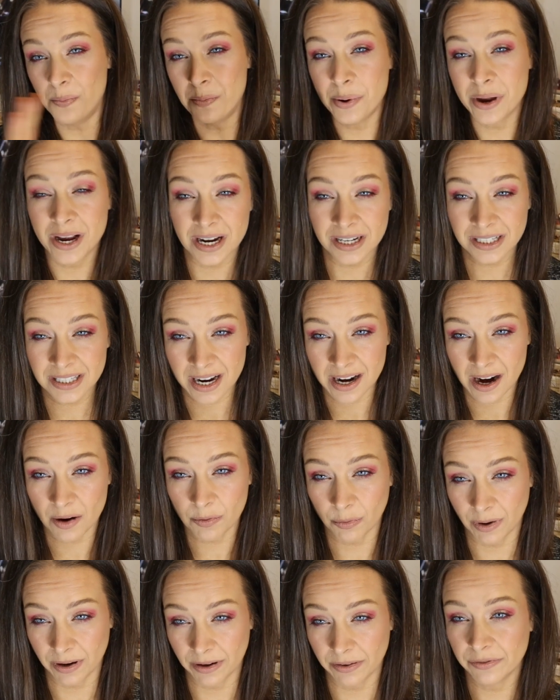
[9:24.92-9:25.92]
because I
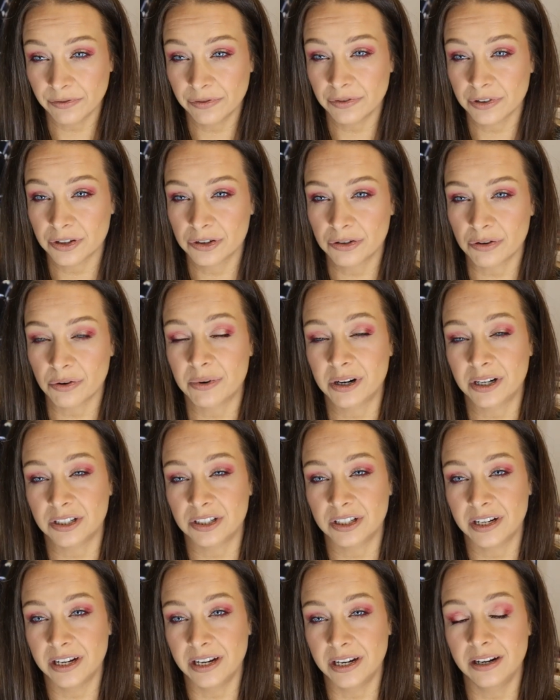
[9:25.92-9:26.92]
got rid of so
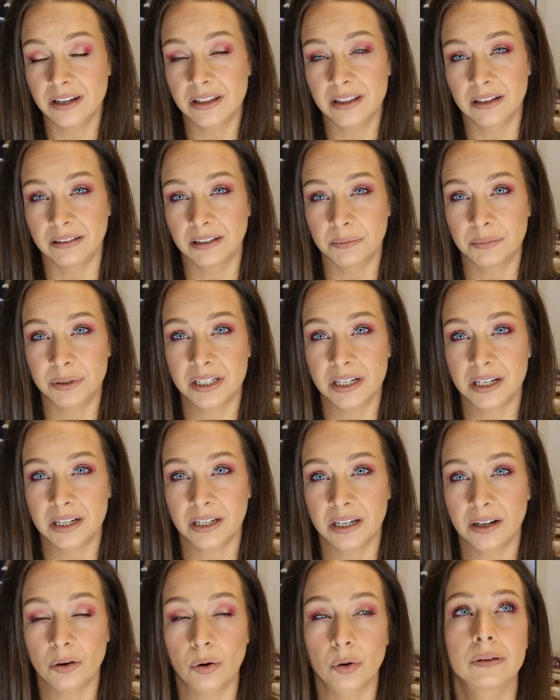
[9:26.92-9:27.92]
much in the
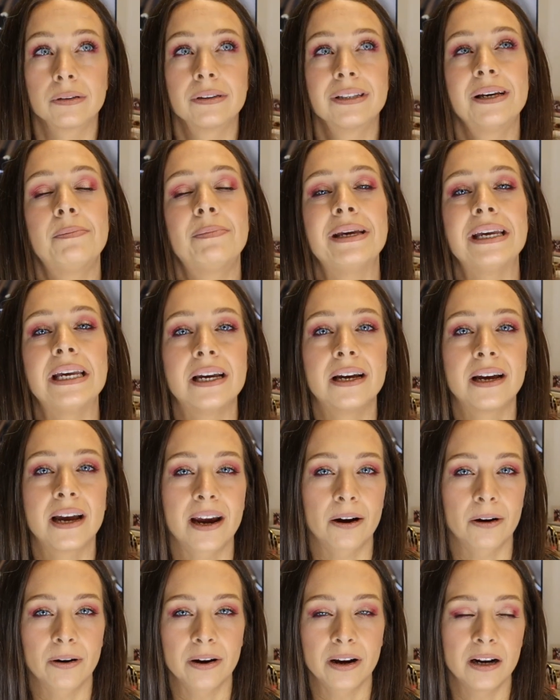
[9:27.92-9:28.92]
lipstick or lippy
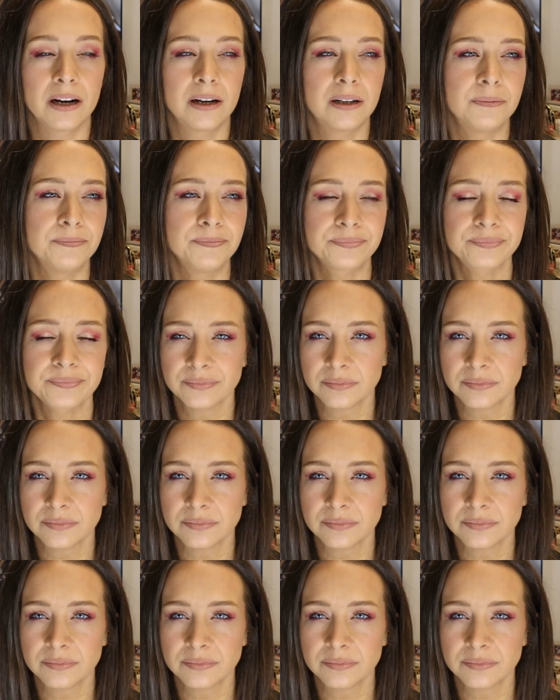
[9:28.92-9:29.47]
area, um